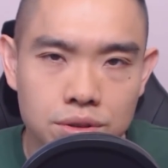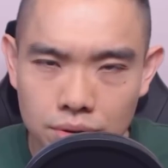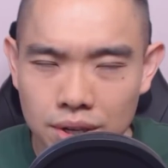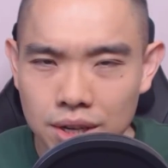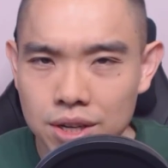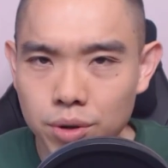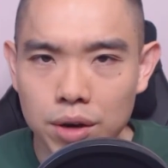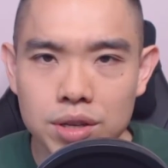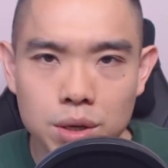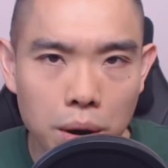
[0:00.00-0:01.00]
So can
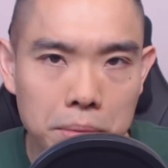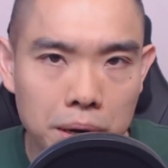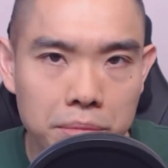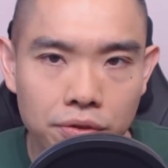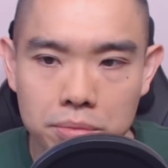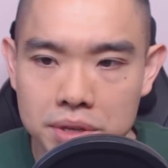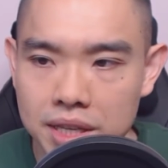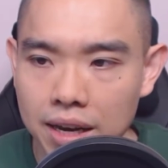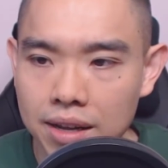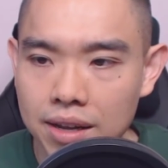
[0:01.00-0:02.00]
you see where I'm coming from? Is
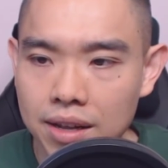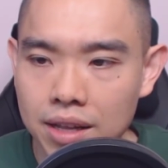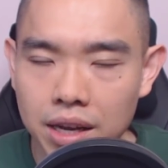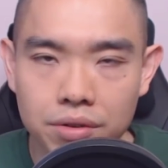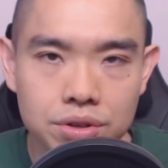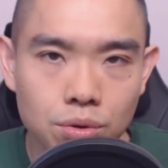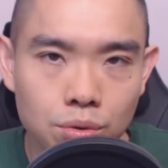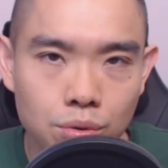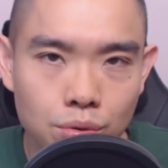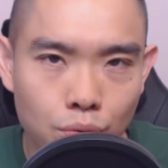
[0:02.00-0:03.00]
that there is
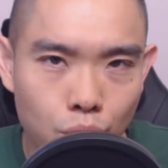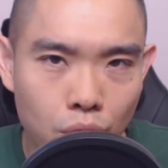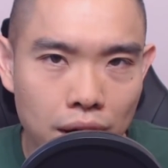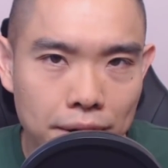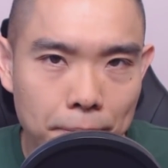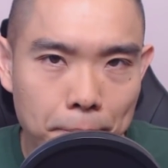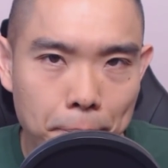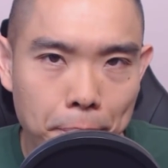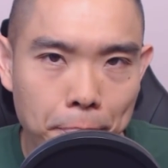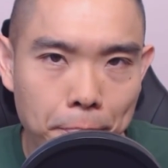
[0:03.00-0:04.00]
no
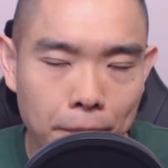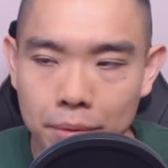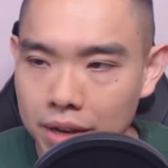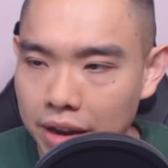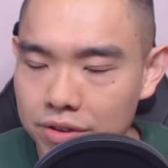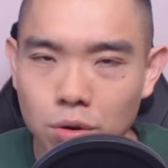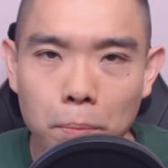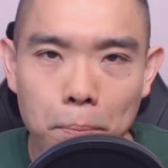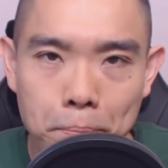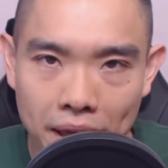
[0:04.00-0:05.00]
there is no
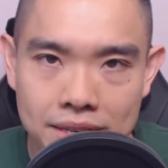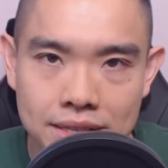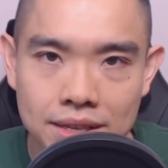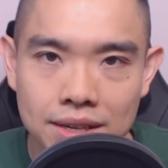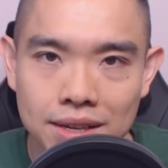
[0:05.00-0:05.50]
best